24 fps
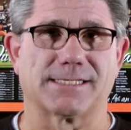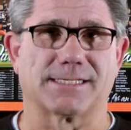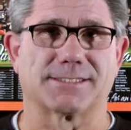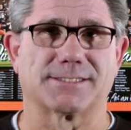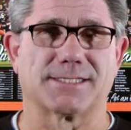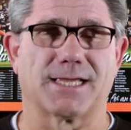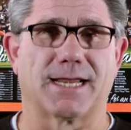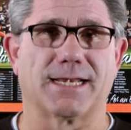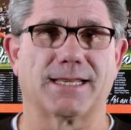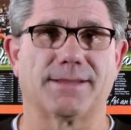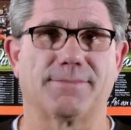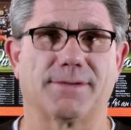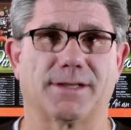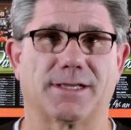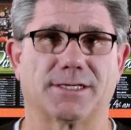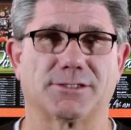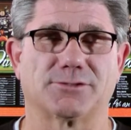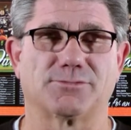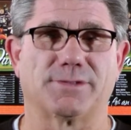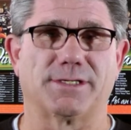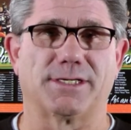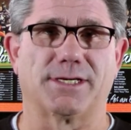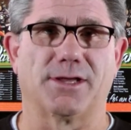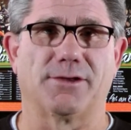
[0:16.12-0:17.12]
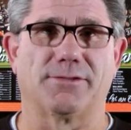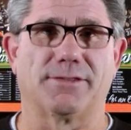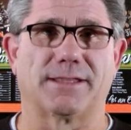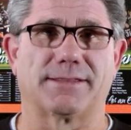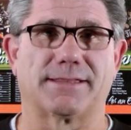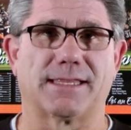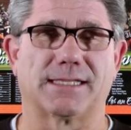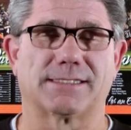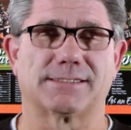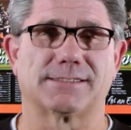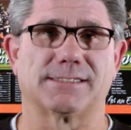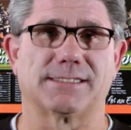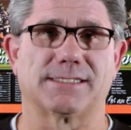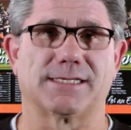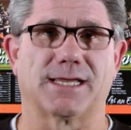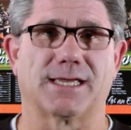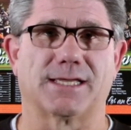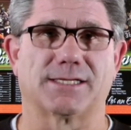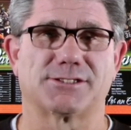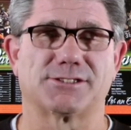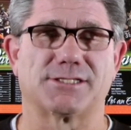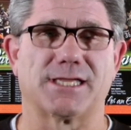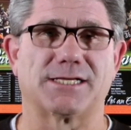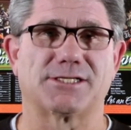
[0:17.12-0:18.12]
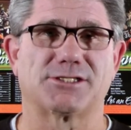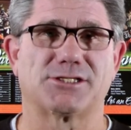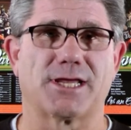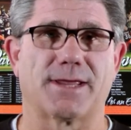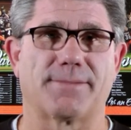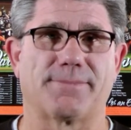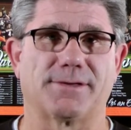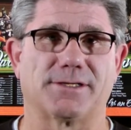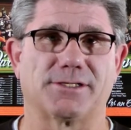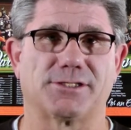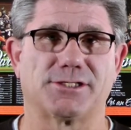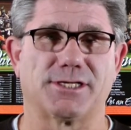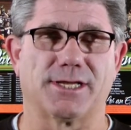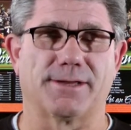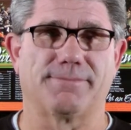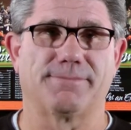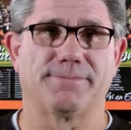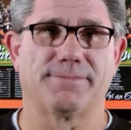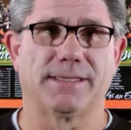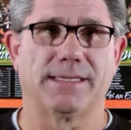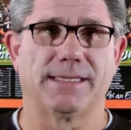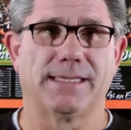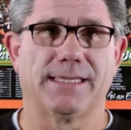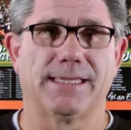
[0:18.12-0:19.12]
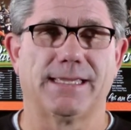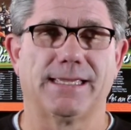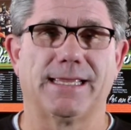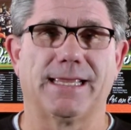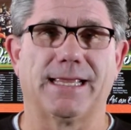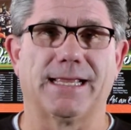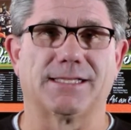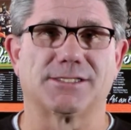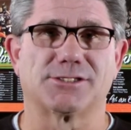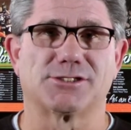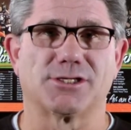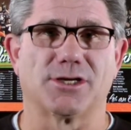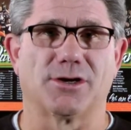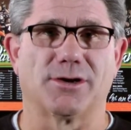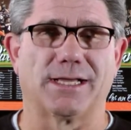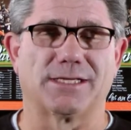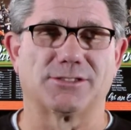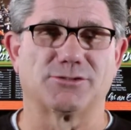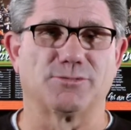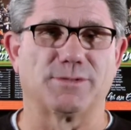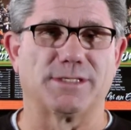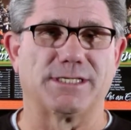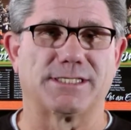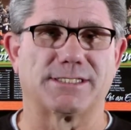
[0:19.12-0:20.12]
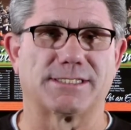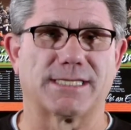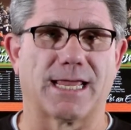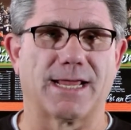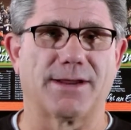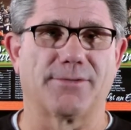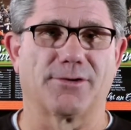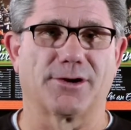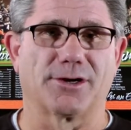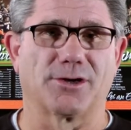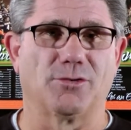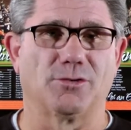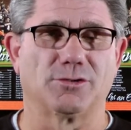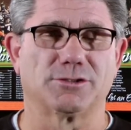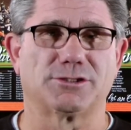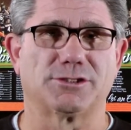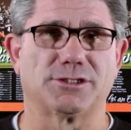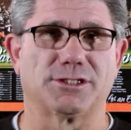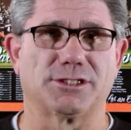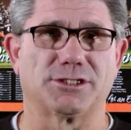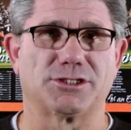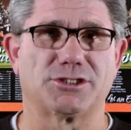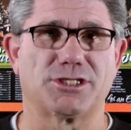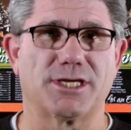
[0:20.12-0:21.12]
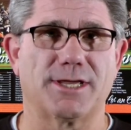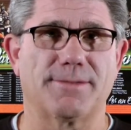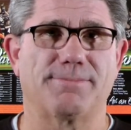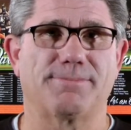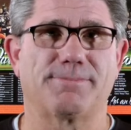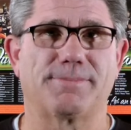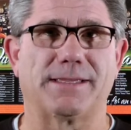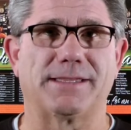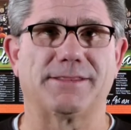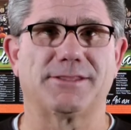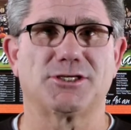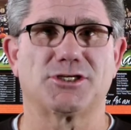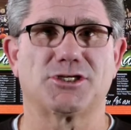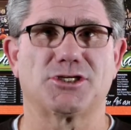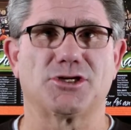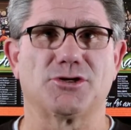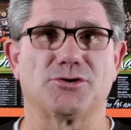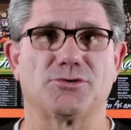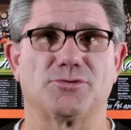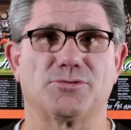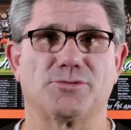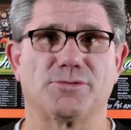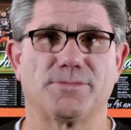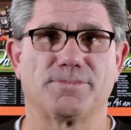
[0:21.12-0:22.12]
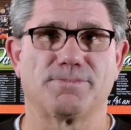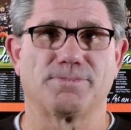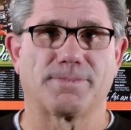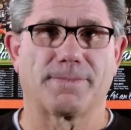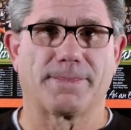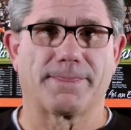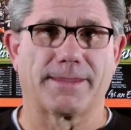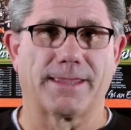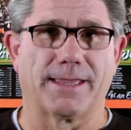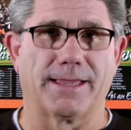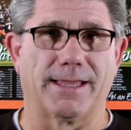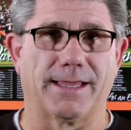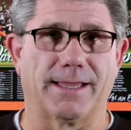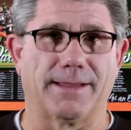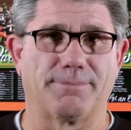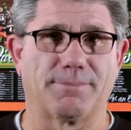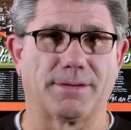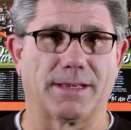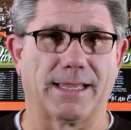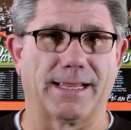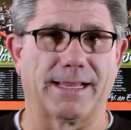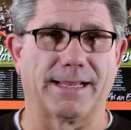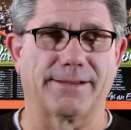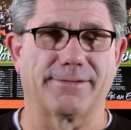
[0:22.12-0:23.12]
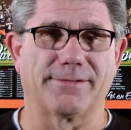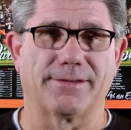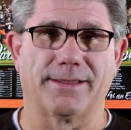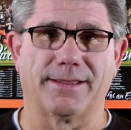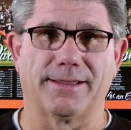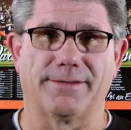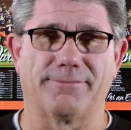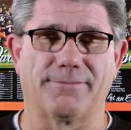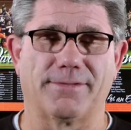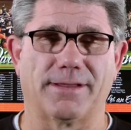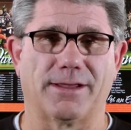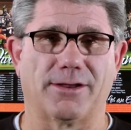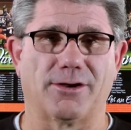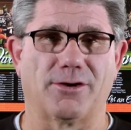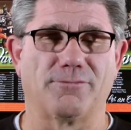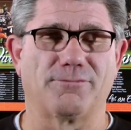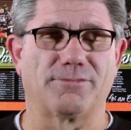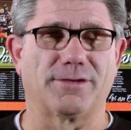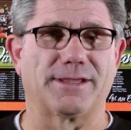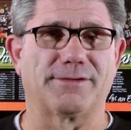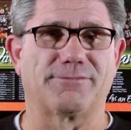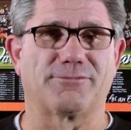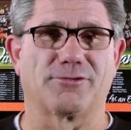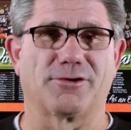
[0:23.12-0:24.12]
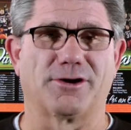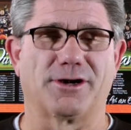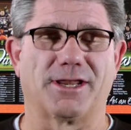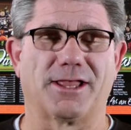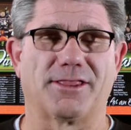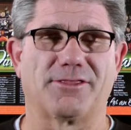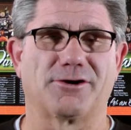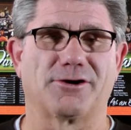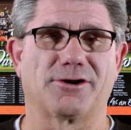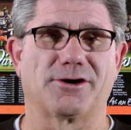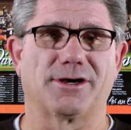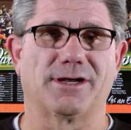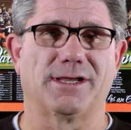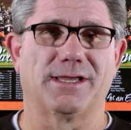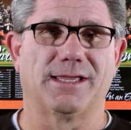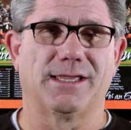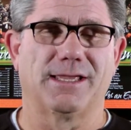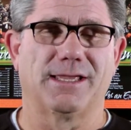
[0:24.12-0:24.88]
exciting because we know that that's the state championship. And so as we say, we're going to the ship in the shoe, playing hopefully for another